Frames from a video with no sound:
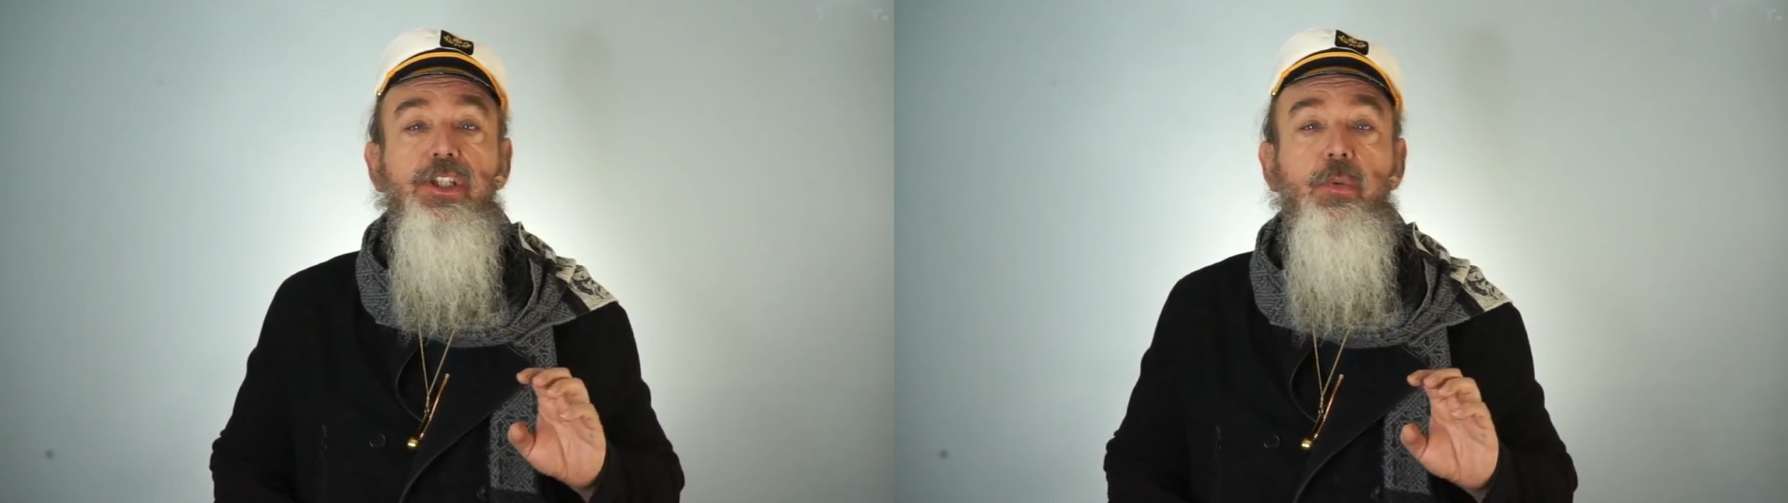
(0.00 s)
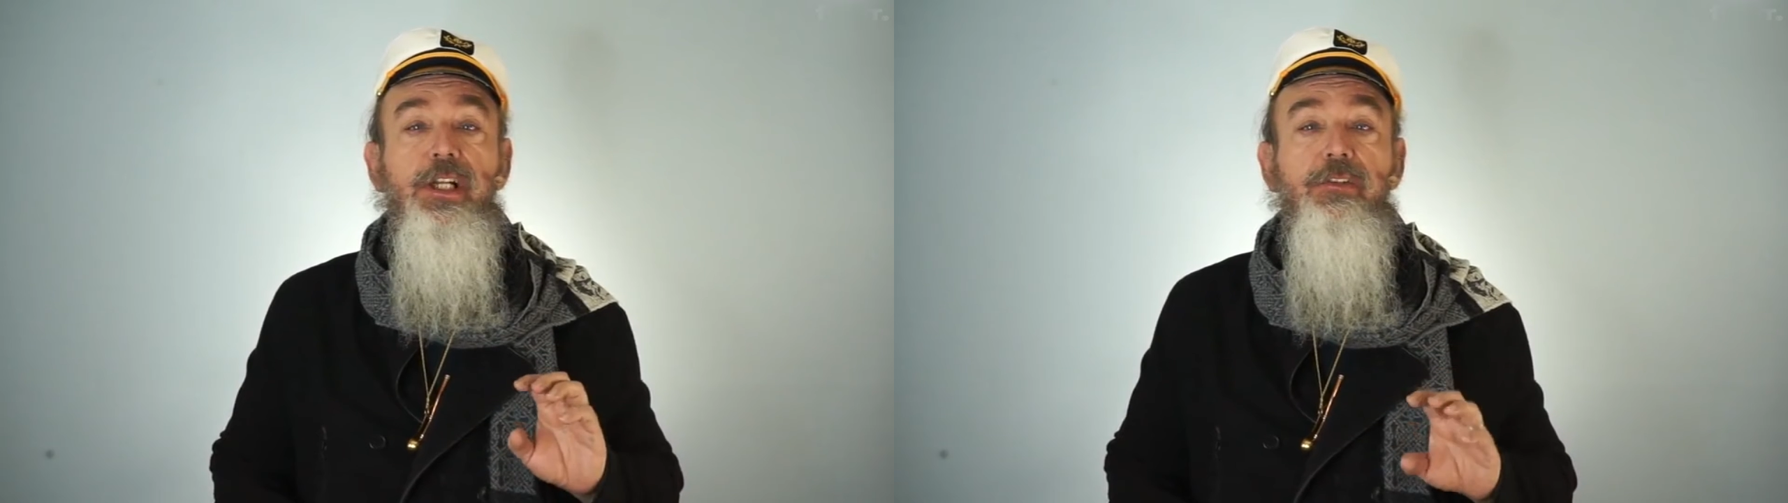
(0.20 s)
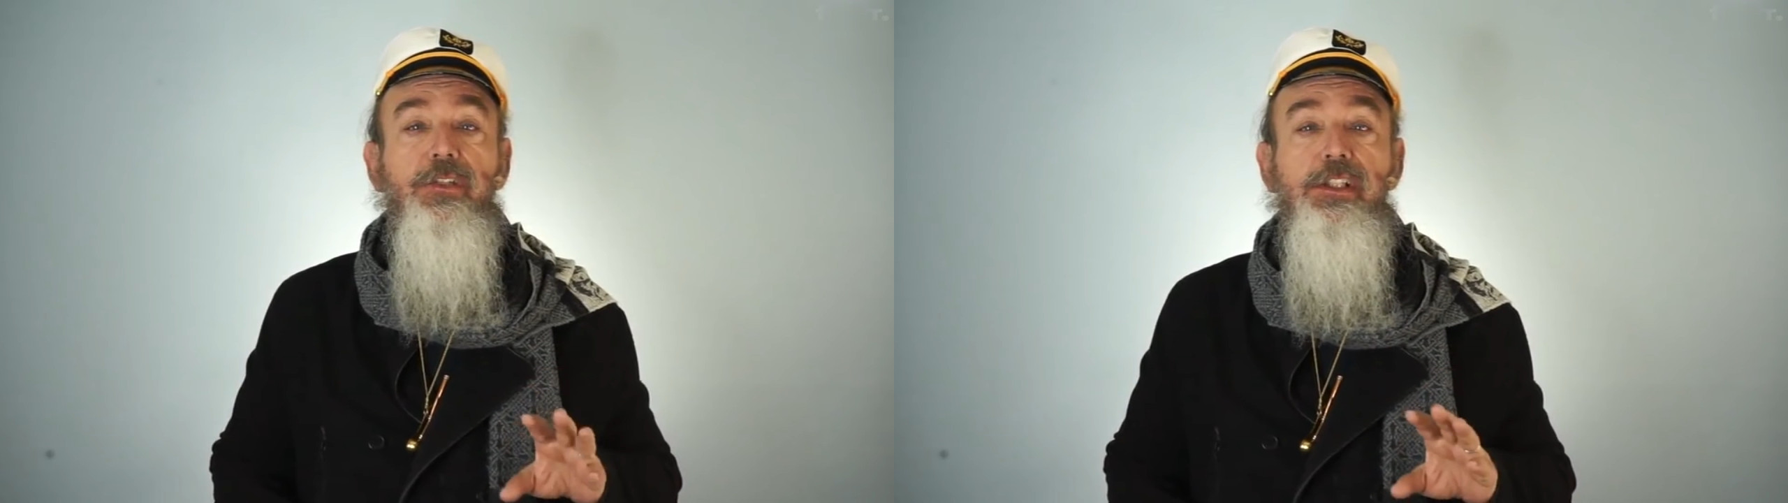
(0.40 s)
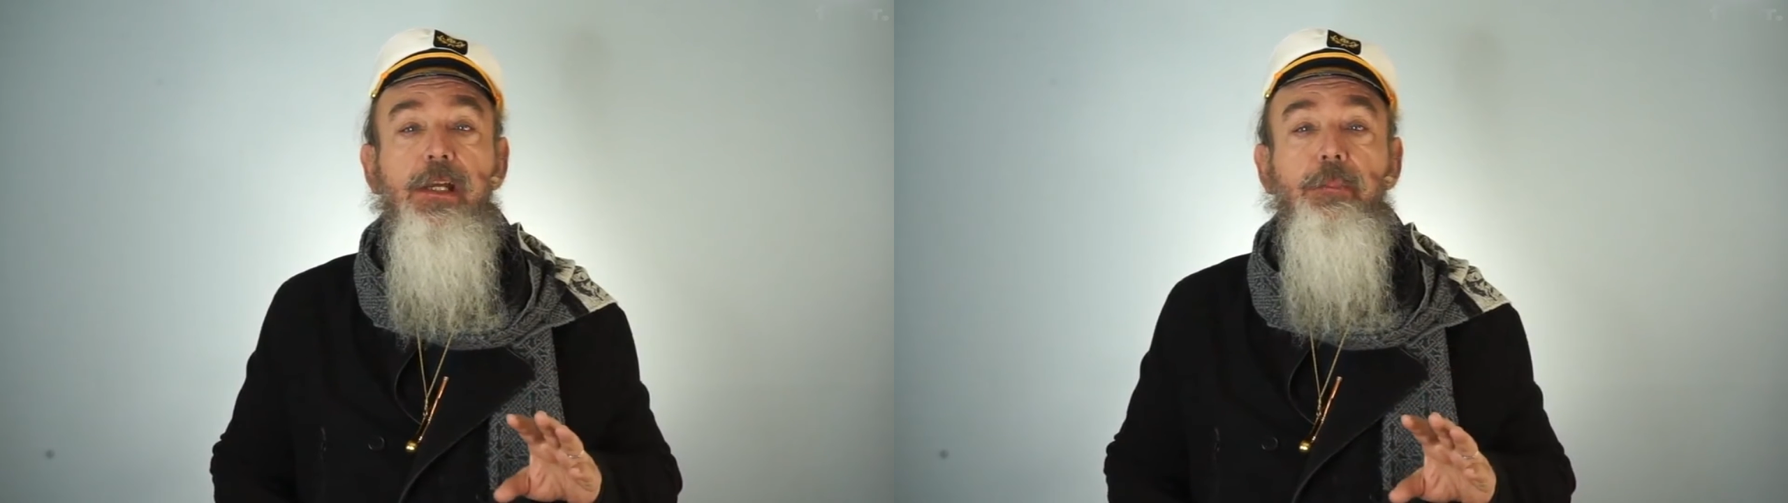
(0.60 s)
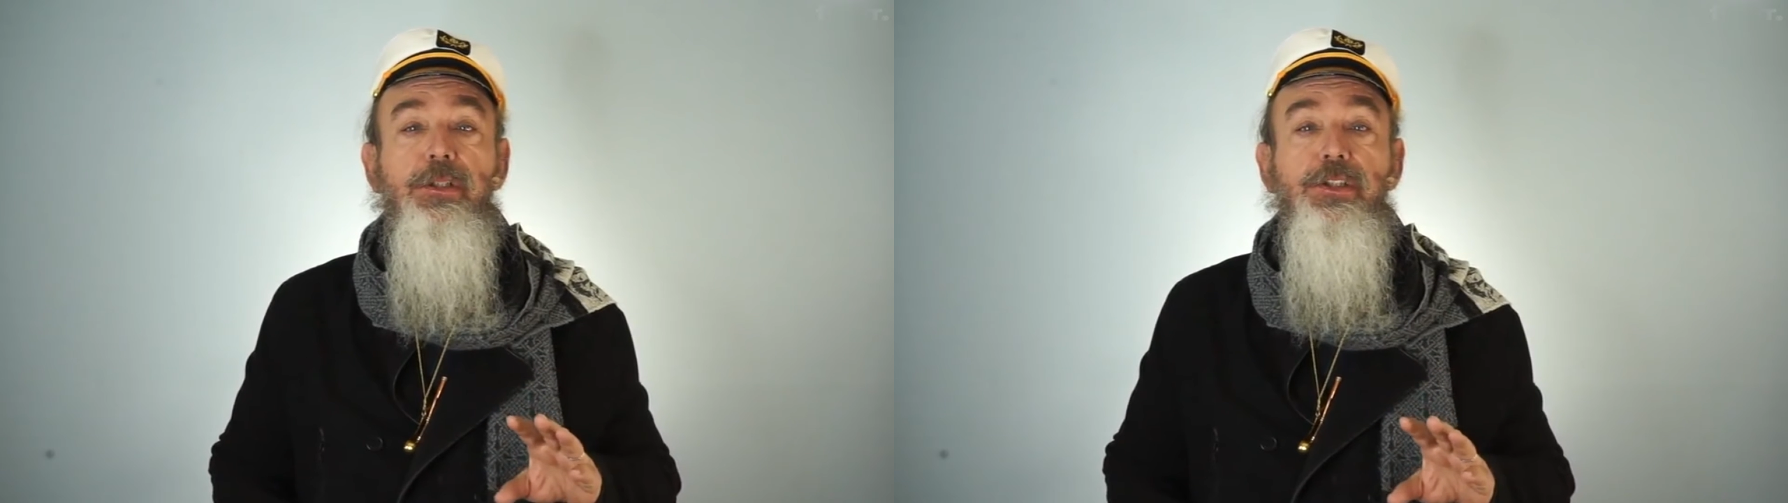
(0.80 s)
to whatever
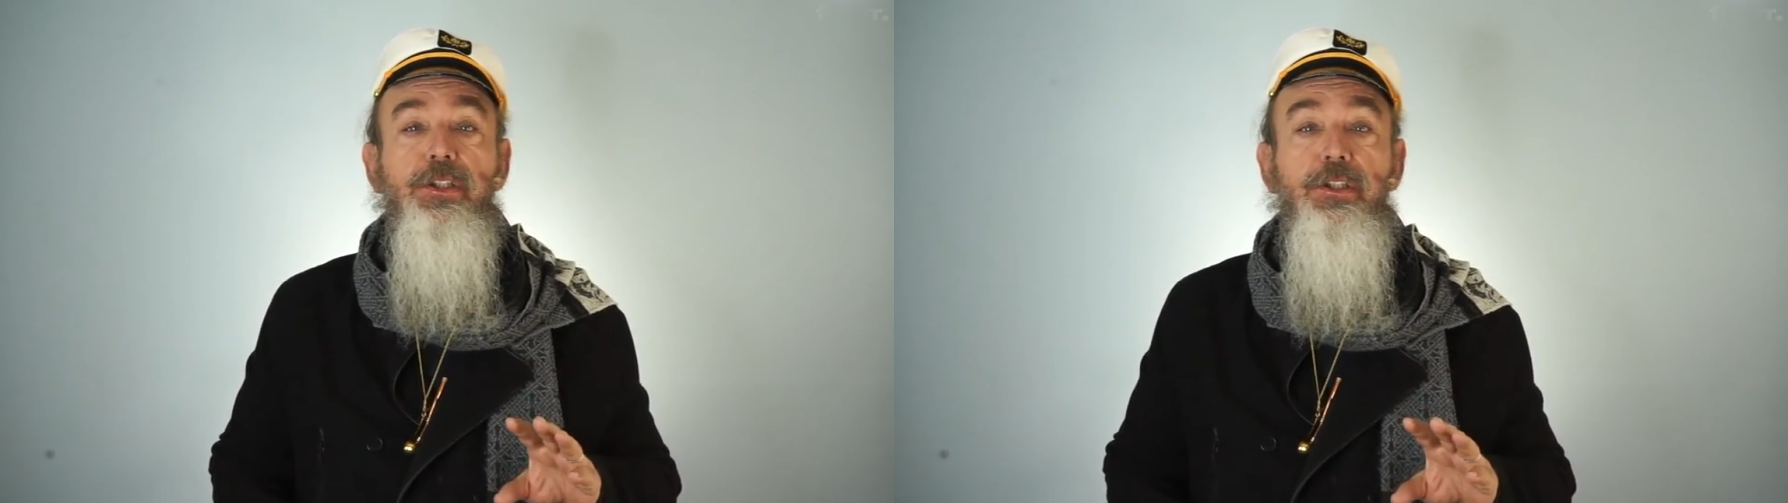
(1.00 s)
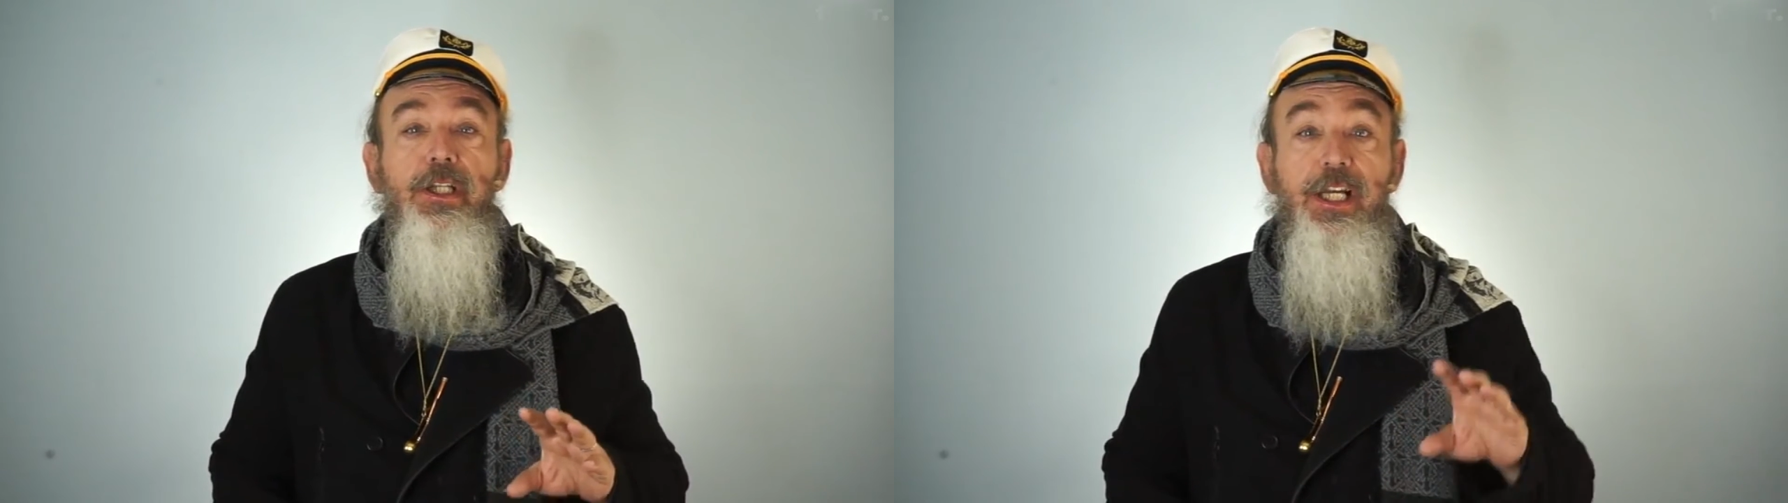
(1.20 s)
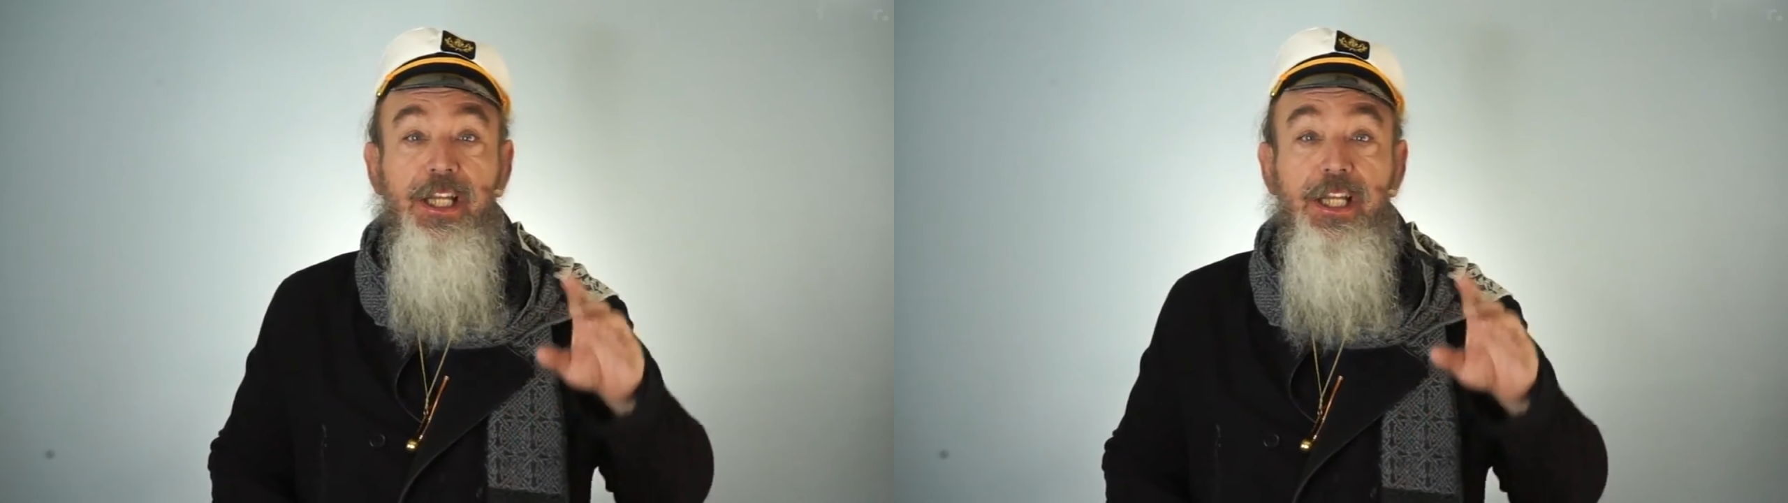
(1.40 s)
temperature